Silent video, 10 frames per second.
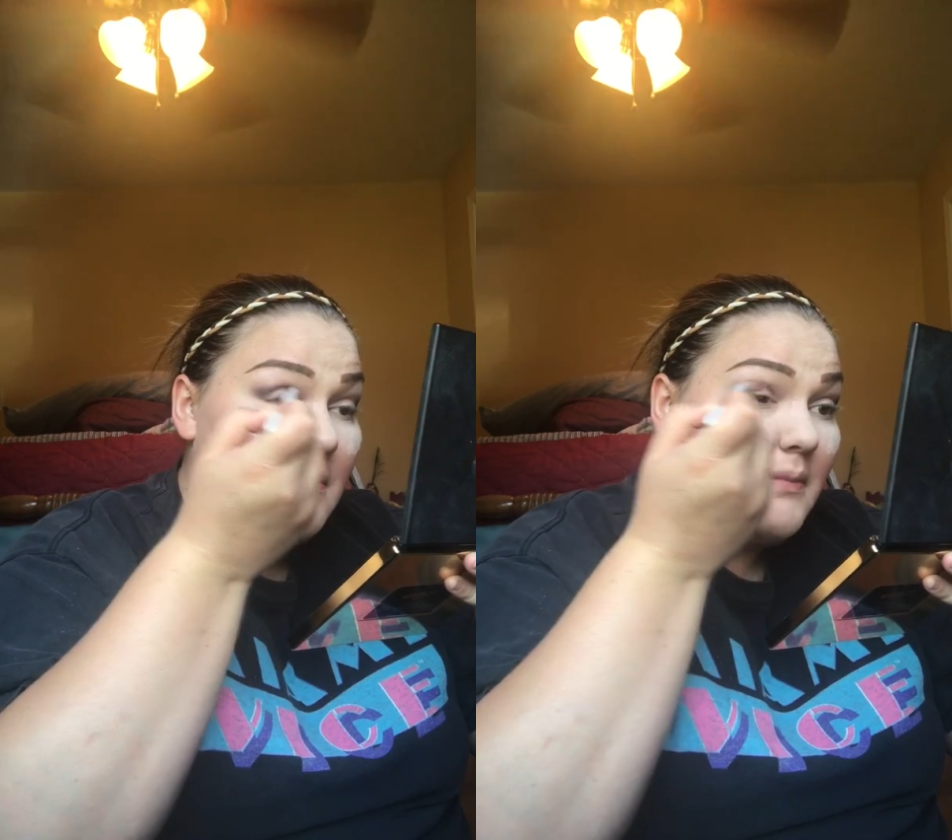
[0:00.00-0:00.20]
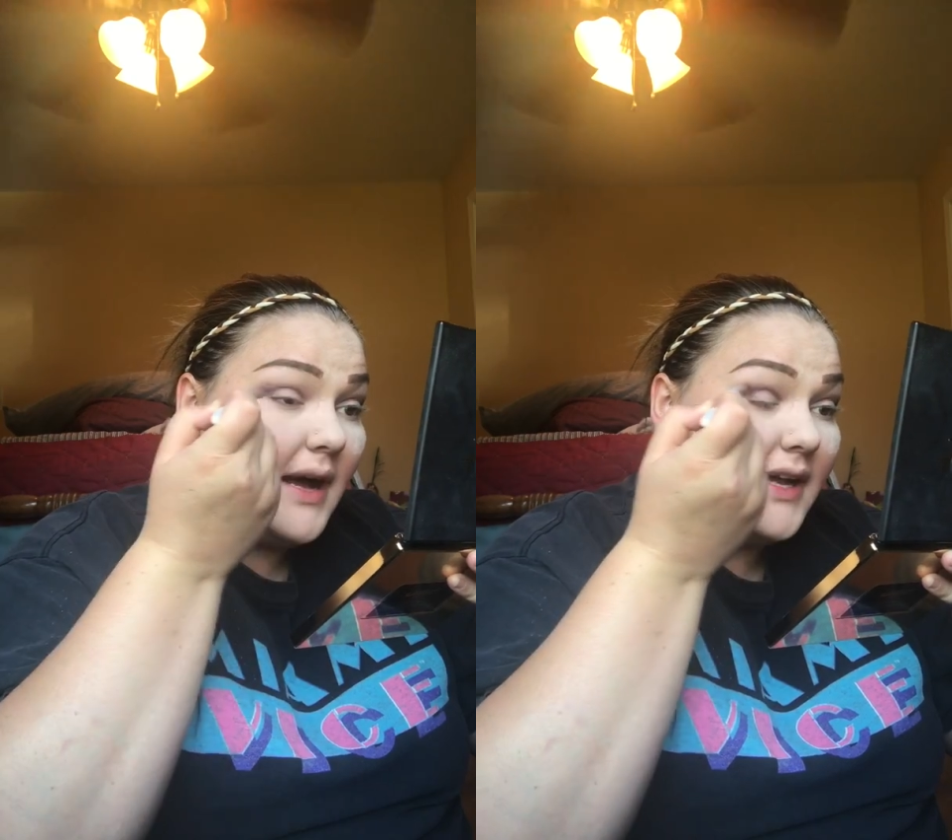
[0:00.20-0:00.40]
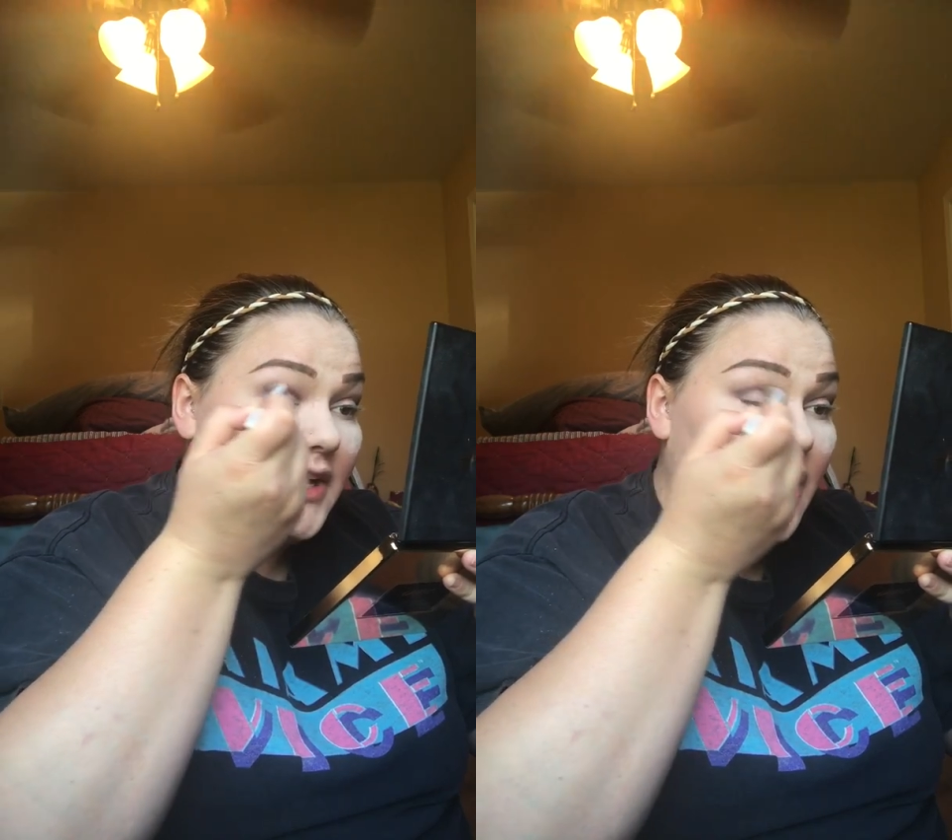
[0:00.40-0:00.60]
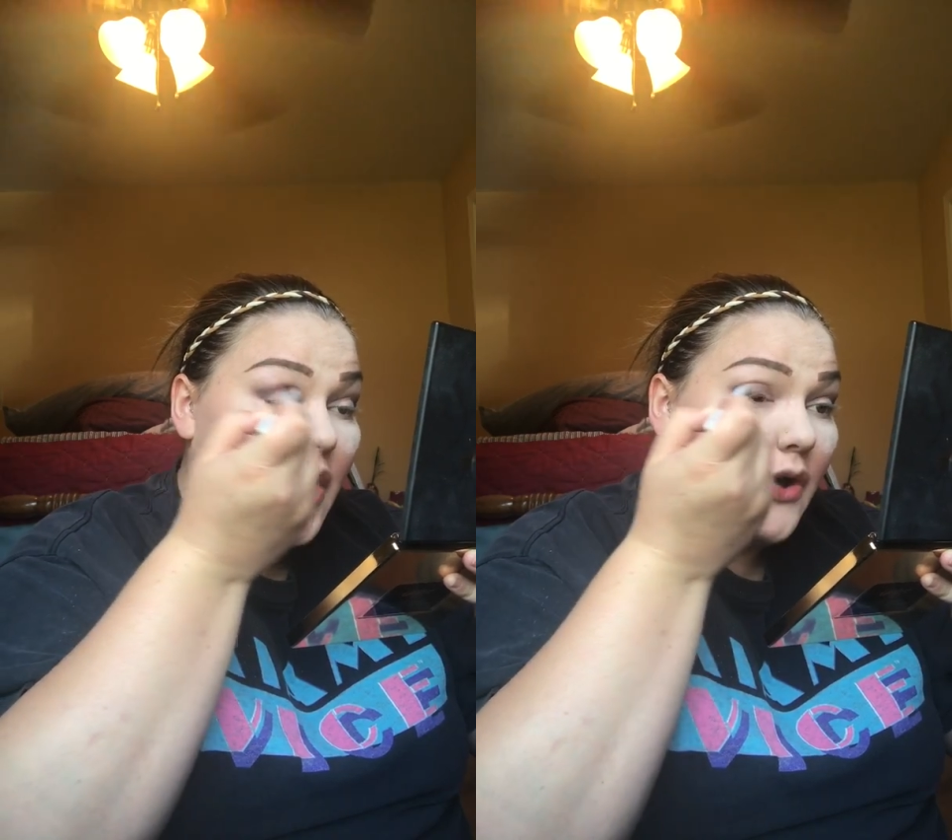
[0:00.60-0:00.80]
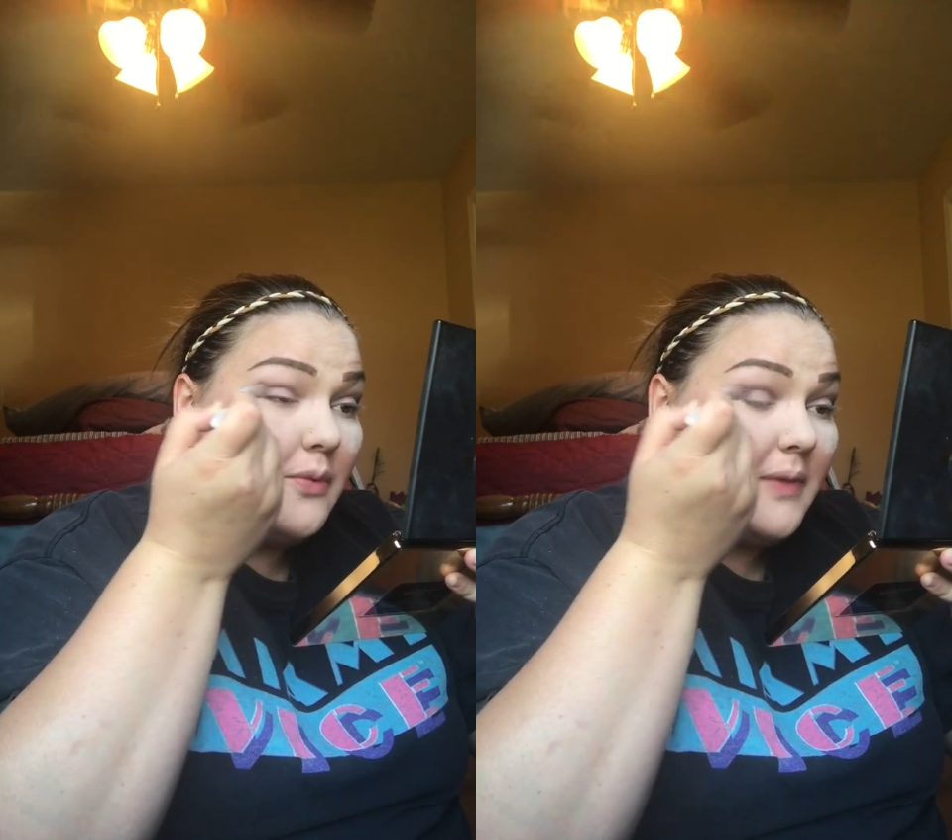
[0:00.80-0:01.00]
By
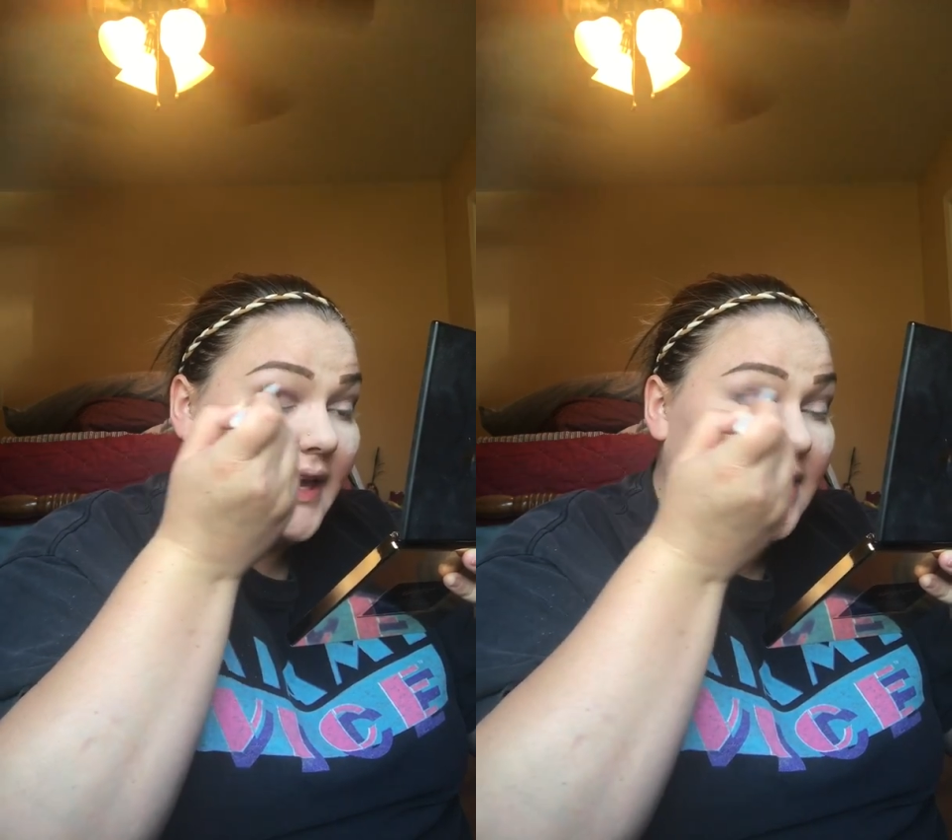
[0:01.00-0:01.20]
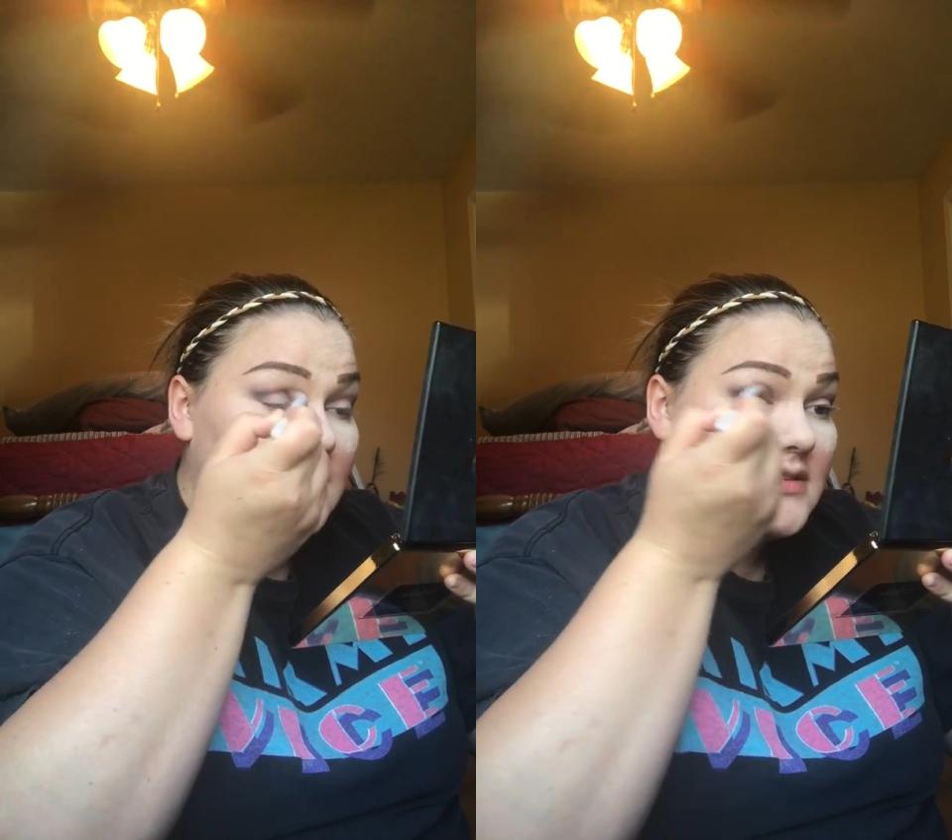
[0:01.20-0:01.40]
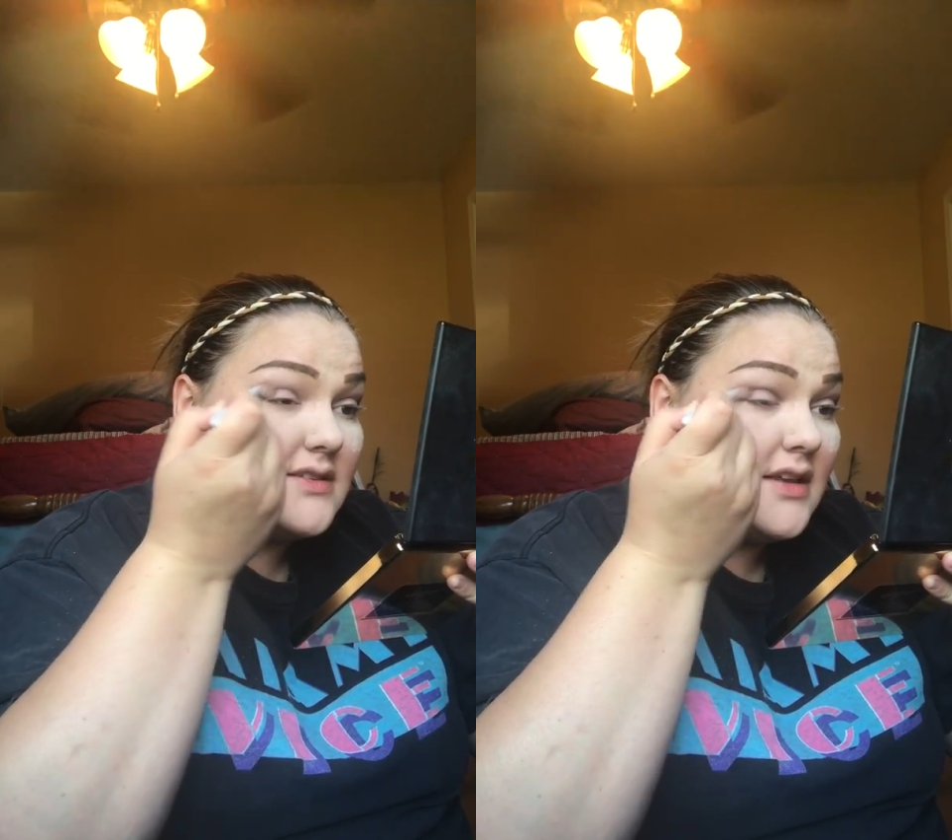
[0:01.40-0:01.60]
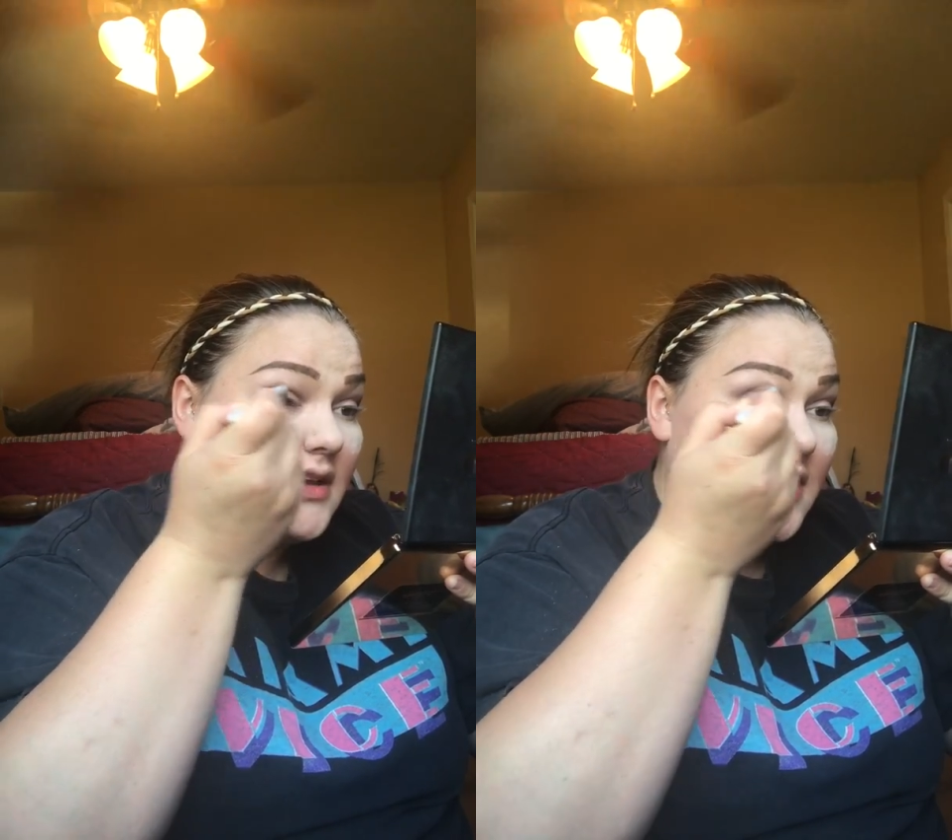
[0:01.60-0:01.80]
no means